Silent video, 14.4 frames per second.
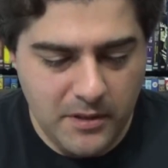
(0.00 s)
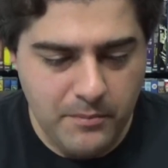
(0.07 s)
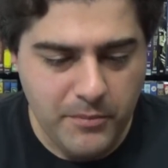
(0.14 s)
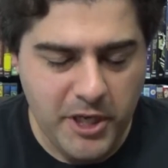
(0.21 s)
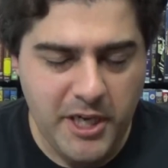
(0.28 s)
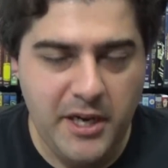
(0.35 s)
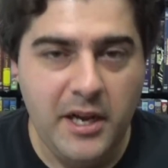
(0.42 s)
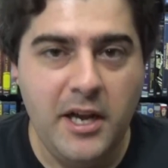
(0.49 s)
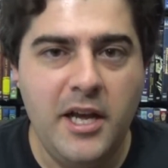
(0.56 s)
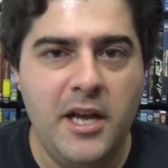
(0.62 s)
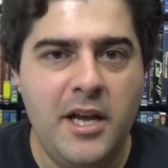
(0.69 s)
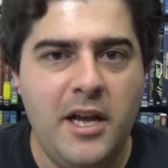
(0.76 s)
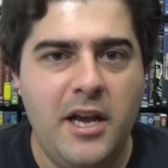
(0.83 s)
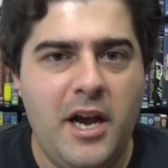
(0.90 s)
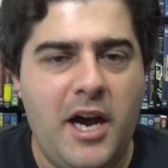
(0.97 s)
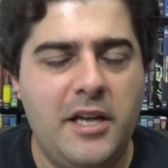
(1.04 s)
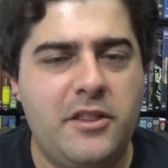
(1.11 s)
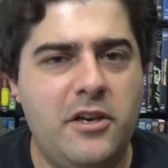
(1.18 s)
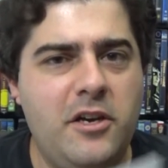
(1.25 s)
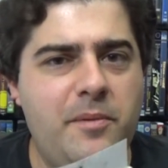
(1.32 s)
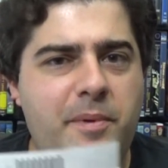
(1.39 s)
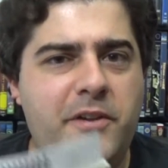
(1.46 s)
But I
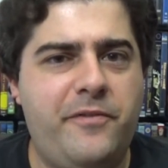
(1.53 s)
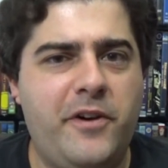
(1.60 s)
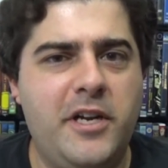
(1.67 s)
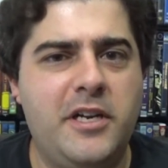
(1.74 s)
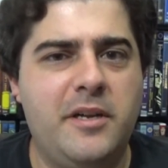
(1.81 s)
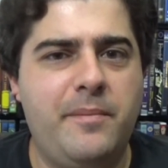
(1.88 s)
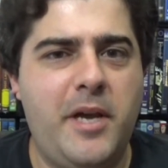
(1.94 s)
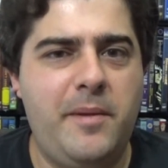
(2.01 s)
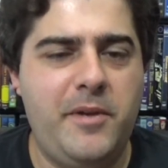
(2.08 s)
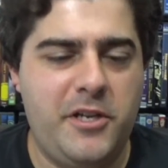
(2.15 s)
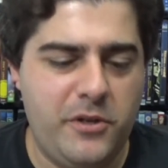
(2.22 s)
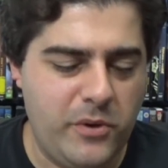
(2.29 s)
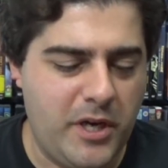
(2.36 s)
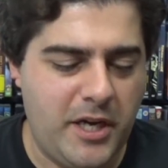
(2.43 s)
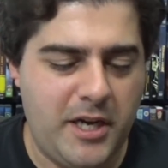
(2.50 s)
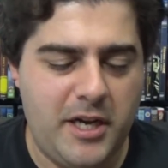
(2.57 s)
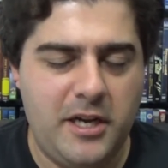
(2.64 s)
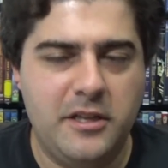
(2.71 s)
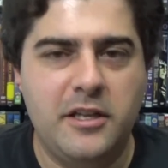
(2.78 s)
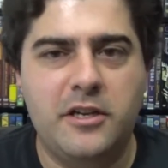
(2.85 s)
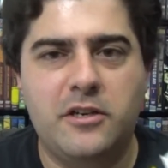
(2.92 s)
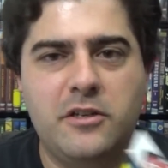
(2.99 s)
thought it'd be fun to maybe do a
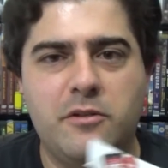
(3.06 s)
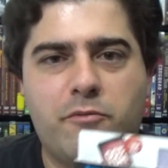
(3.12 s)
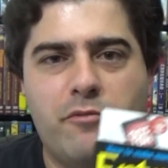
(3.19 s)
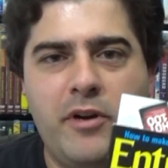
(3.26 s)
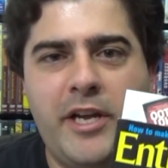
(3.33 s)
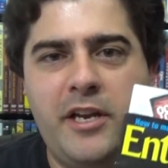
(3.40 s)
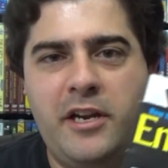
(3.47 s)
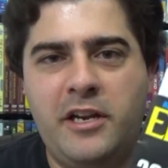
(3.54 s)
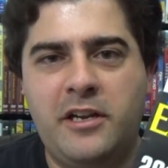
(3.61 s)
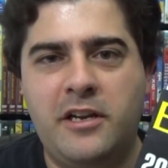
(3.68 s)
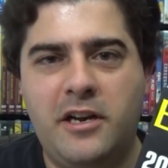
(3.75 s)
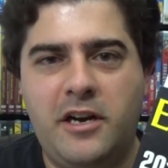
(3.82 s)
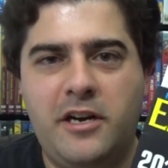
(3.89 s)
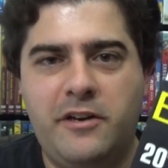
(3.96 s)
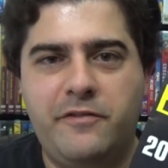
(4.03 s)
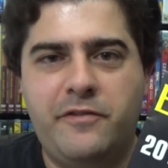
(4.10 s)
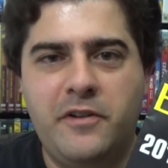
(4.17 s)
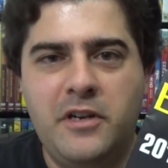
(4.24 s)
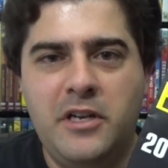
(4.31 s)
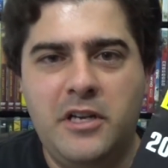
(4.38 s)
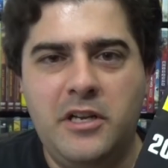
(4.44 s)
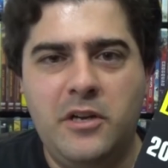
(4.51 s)
little reading of
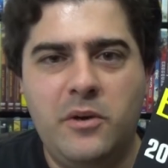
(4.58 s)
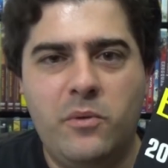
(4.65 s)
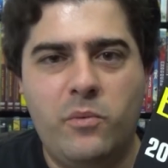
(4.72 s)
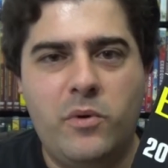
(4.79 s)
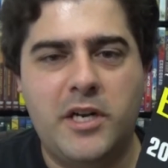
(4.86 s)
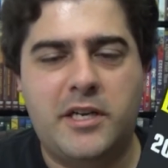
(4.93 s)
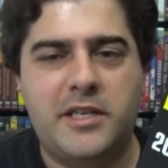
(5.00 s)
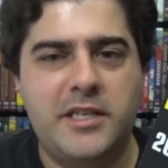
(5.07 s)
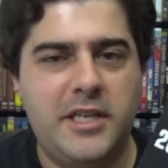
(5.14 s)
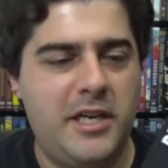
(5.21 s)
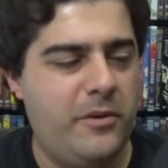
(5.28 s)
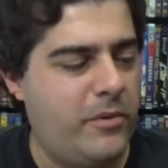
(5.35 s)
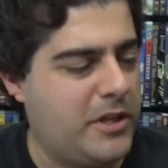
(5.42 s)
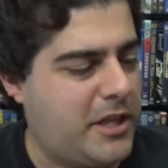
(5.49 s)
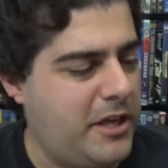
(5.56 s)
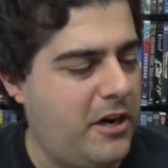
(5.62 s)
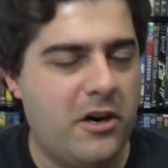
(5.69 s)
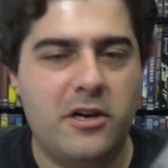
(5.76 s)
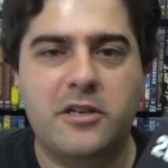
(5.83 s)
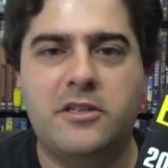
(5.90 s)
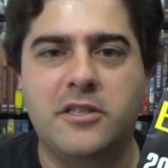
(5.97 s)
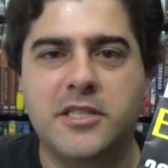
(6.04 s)
what the
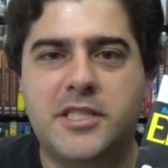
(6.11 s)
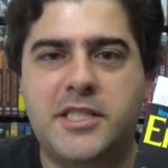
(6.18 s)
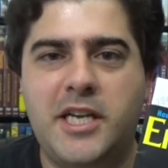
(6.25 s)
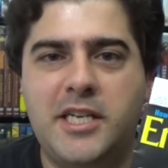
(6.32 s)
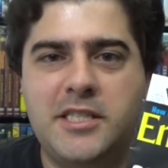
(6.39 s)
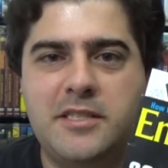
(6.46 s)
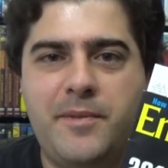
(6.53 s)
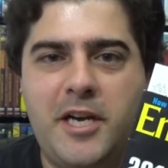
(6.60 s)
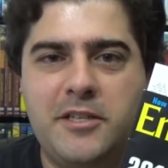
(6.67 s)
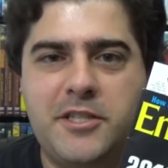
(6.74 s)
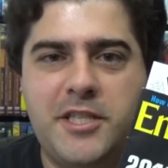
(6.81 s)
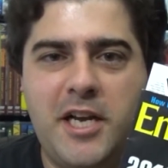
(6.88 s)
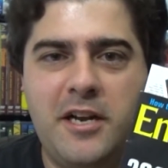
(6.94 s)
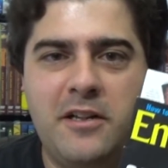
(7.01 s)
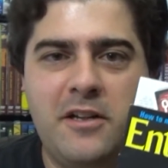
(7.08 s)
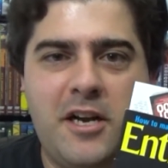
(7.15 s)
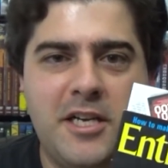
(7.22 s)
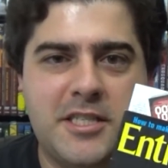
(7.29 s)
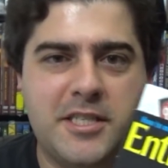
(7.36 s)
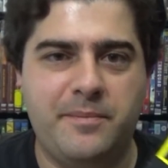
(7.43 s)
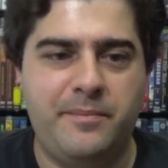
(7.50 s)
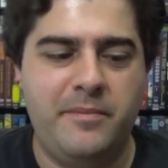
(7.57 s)
article says about Channel
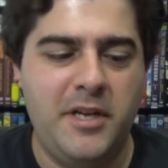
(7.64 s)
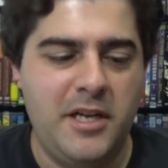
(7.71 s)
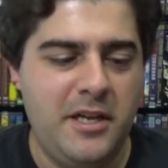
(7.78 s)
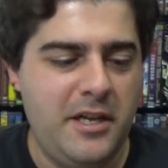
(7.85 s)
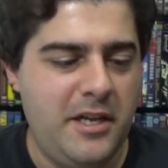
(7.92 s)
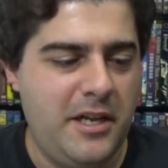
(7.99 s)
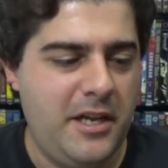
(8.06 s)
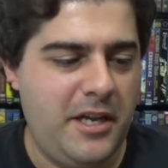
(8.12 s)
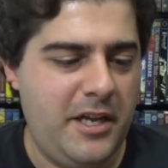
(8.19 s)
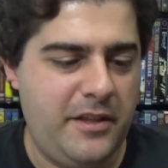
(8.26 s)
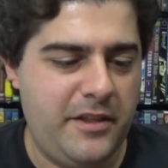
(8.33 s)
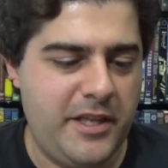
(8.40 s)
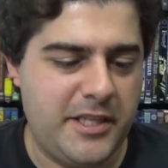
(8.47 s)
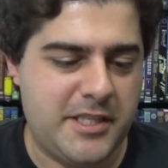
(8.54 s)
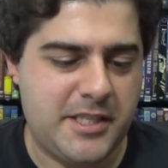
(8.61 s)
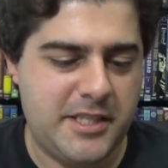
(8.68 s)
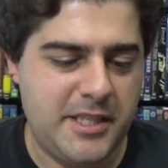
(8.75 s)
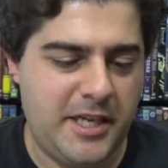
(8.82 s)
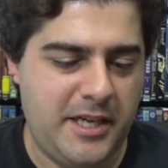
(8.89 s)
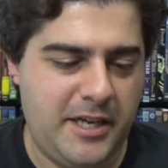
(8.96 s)
Awesome in this